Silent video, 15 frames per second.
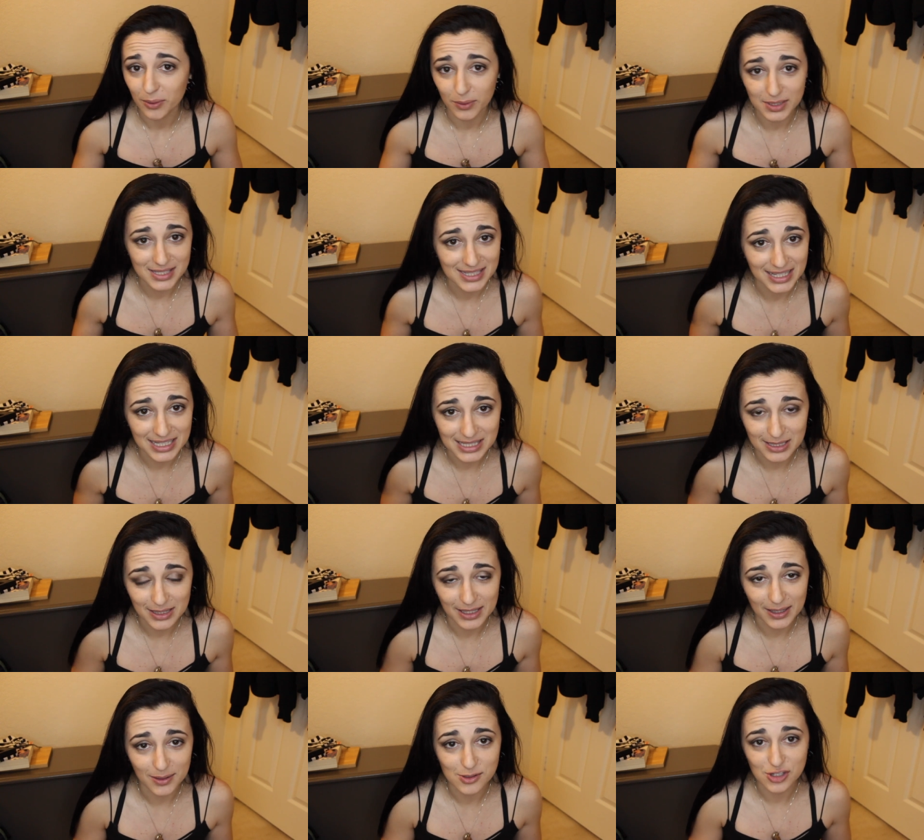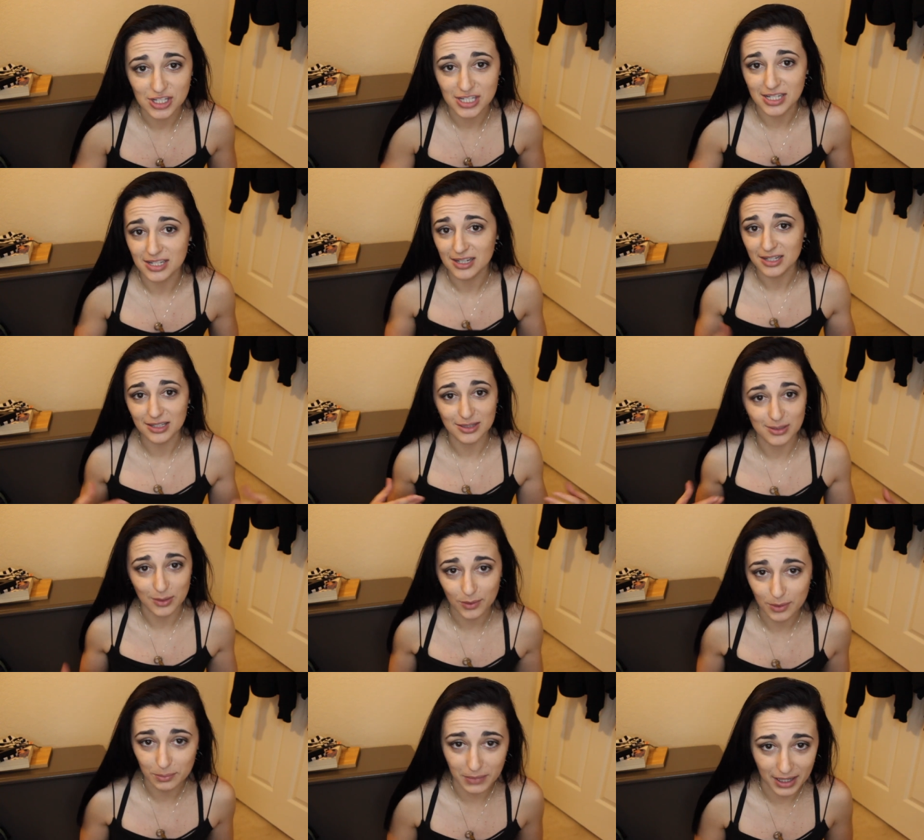we're sticking to the OG,
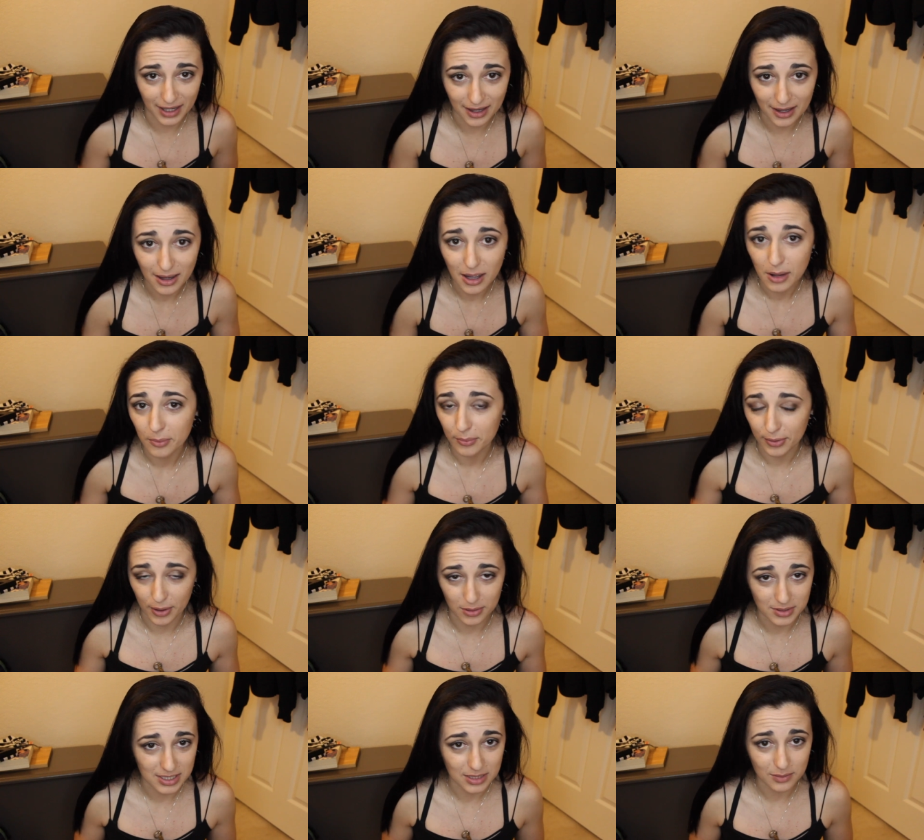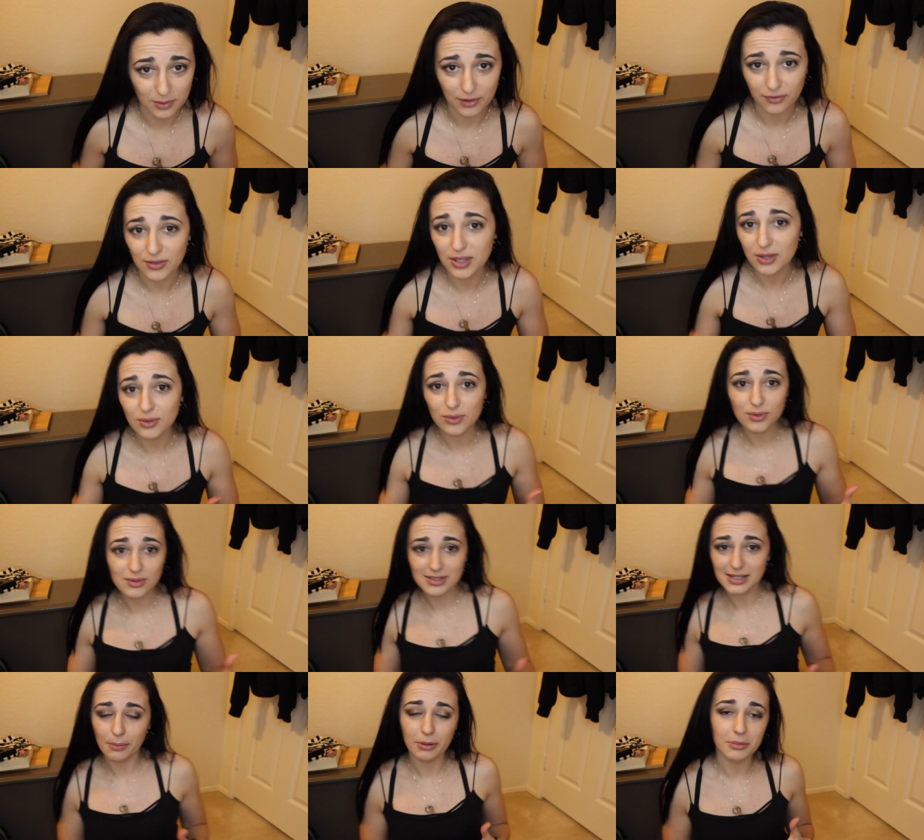doing my protein reviews,
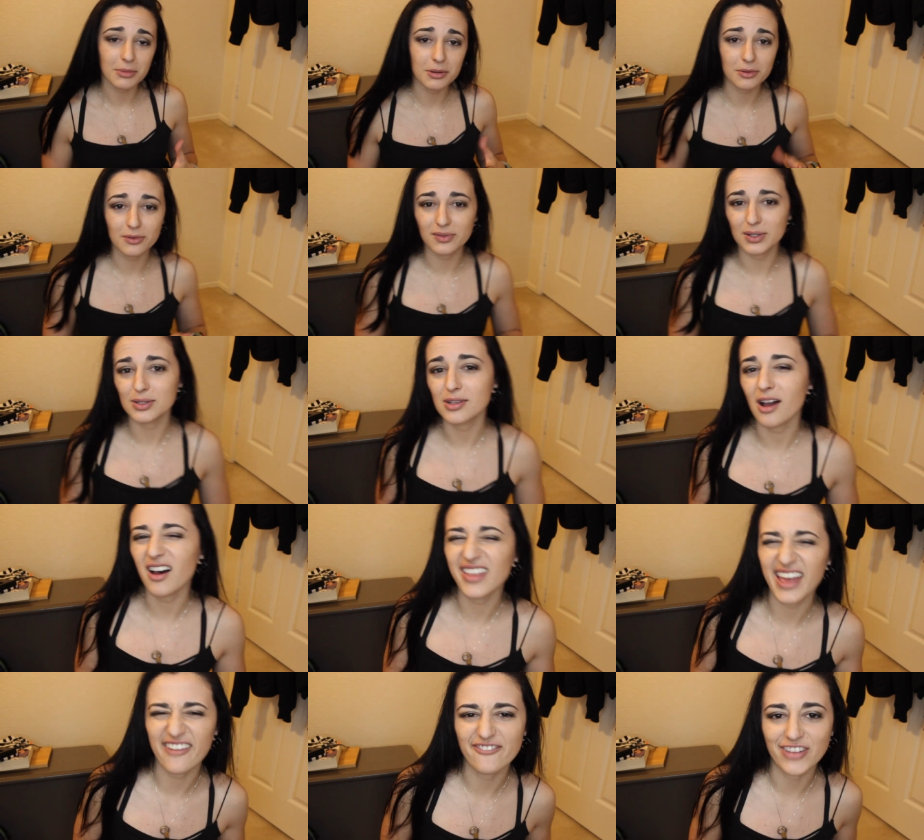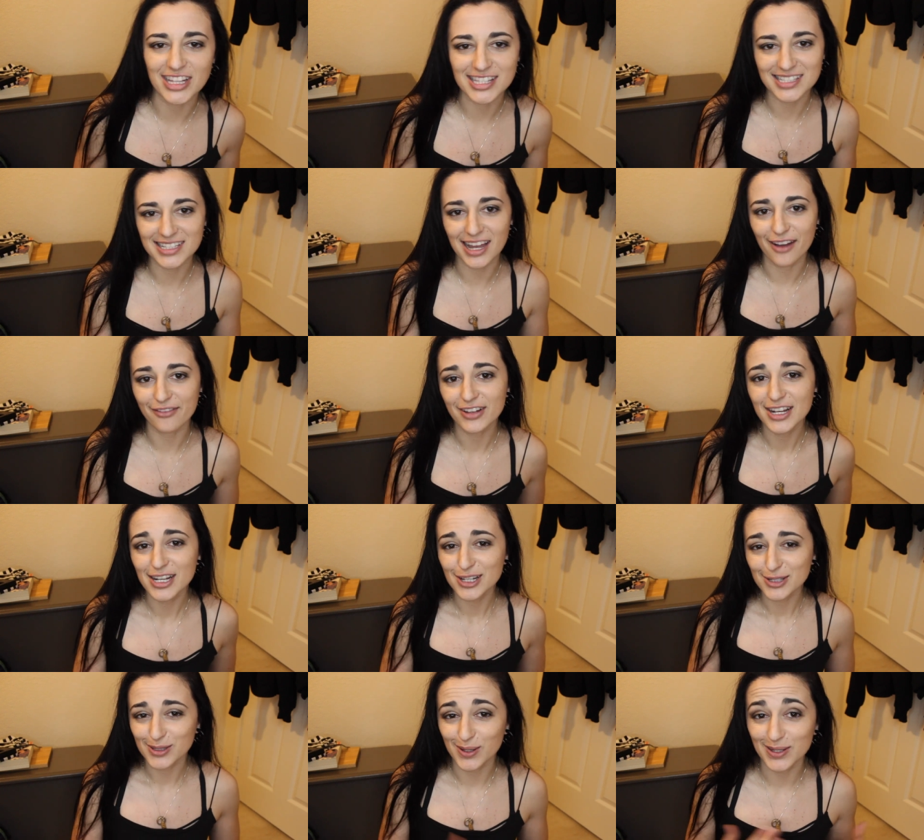supplement reviews, all that fun stuff.
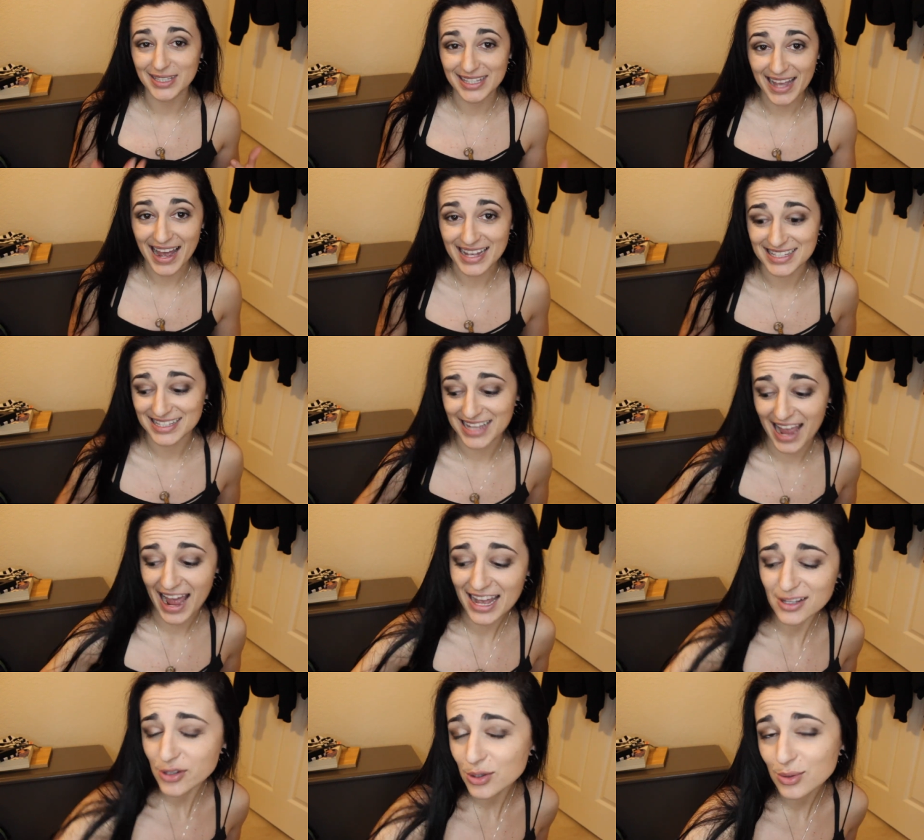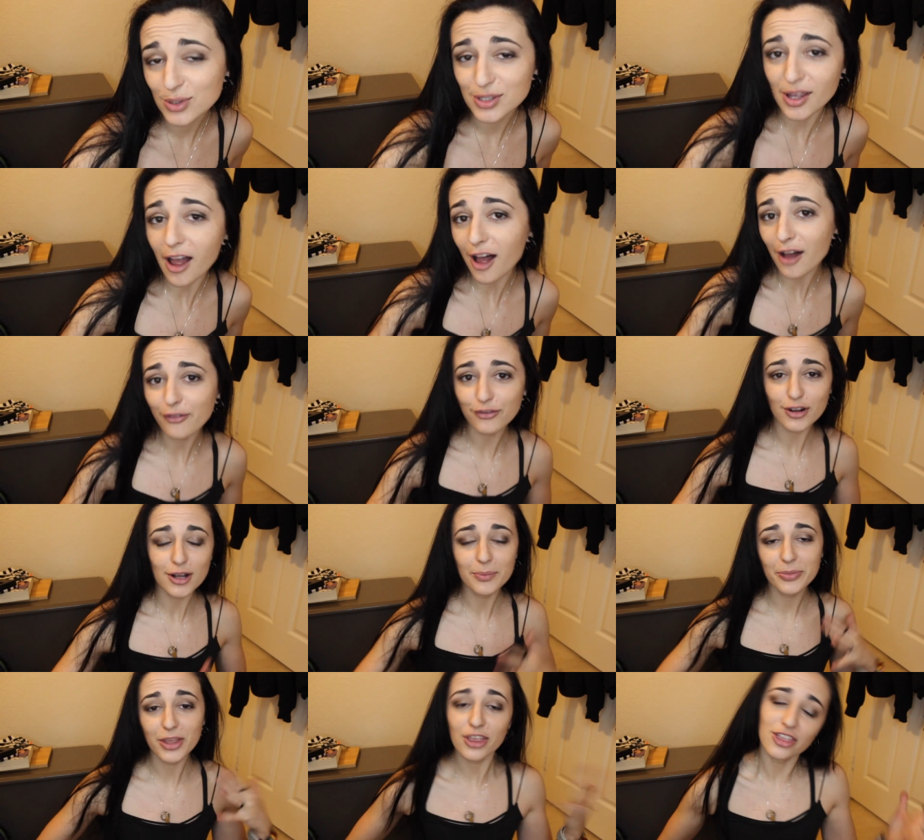So yes, as you saw
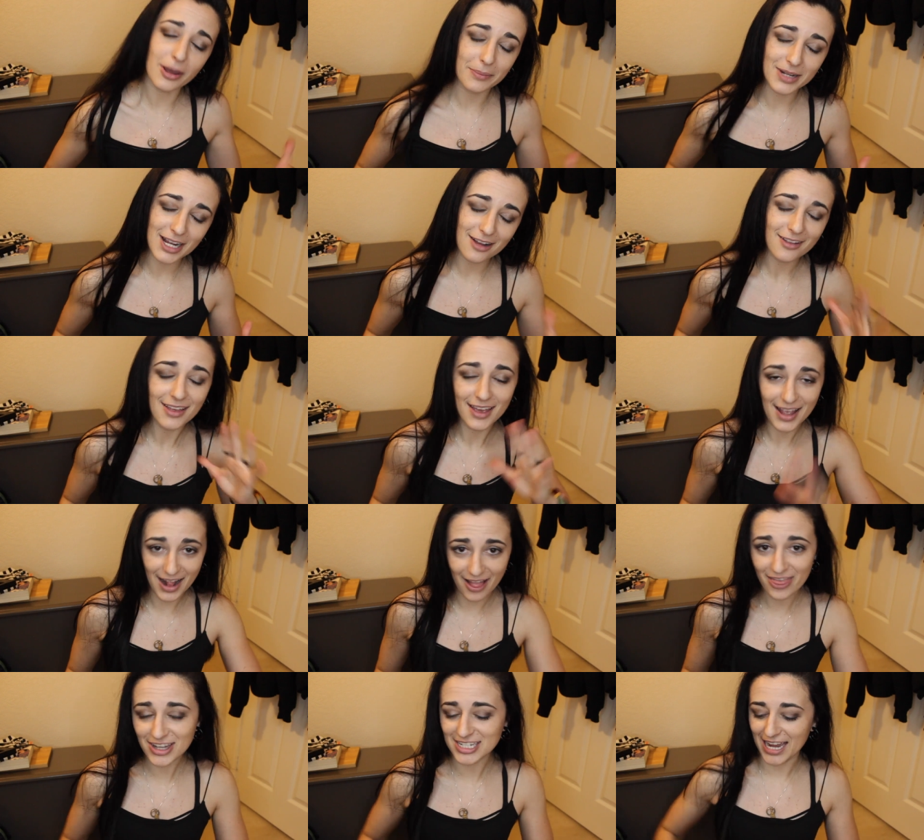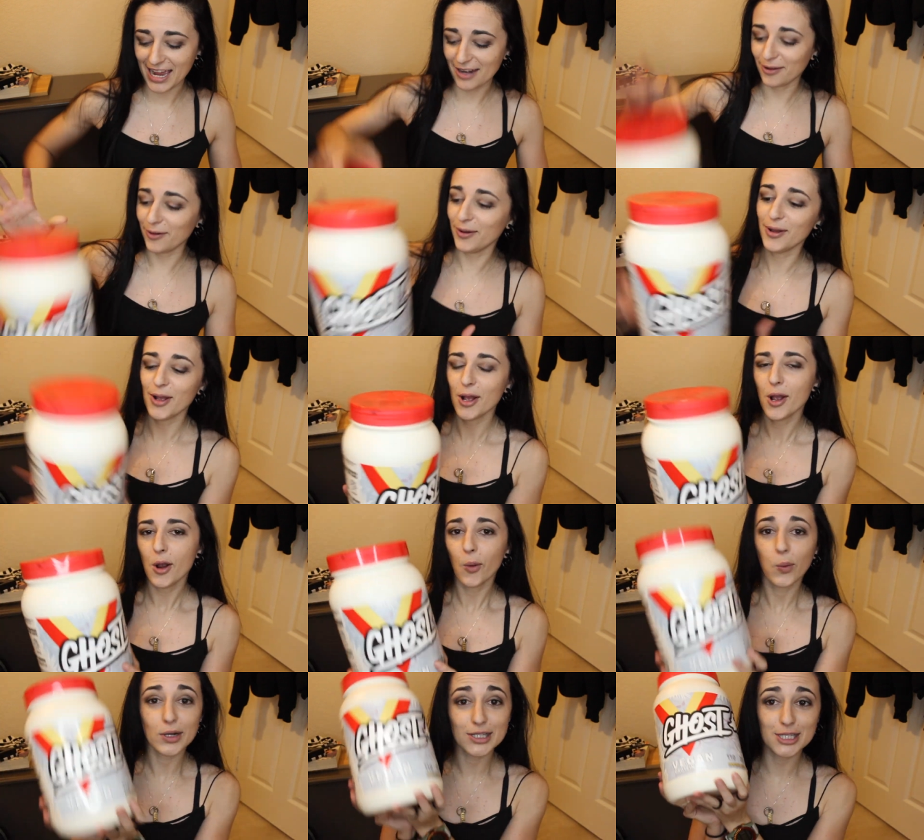from the thumbnail and the title,
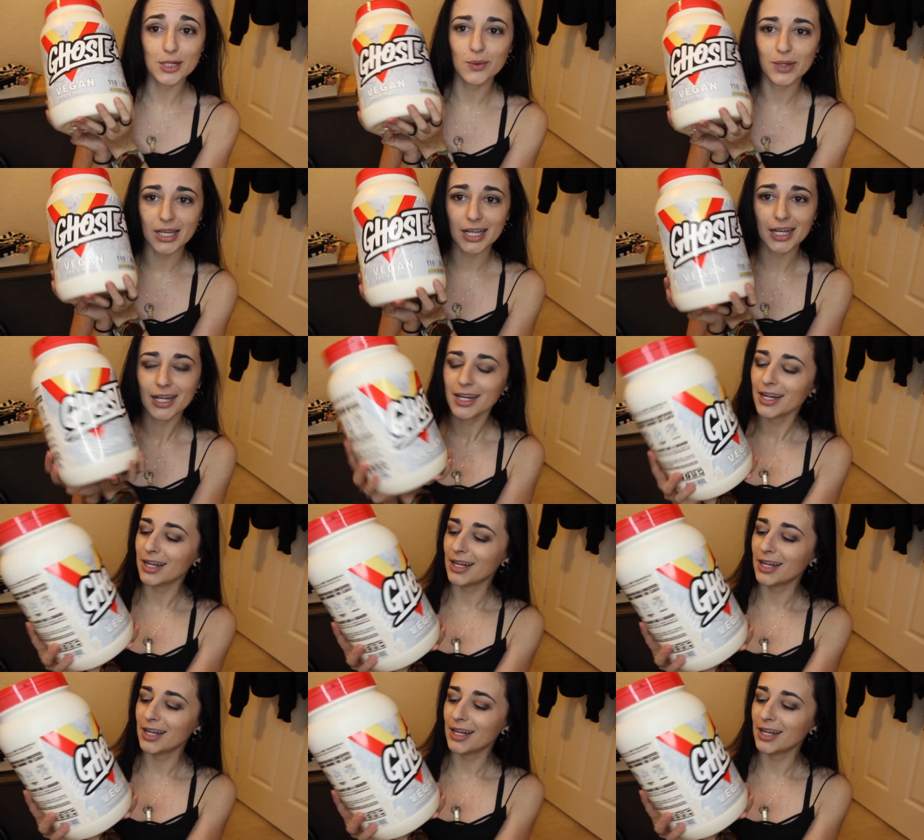we're doing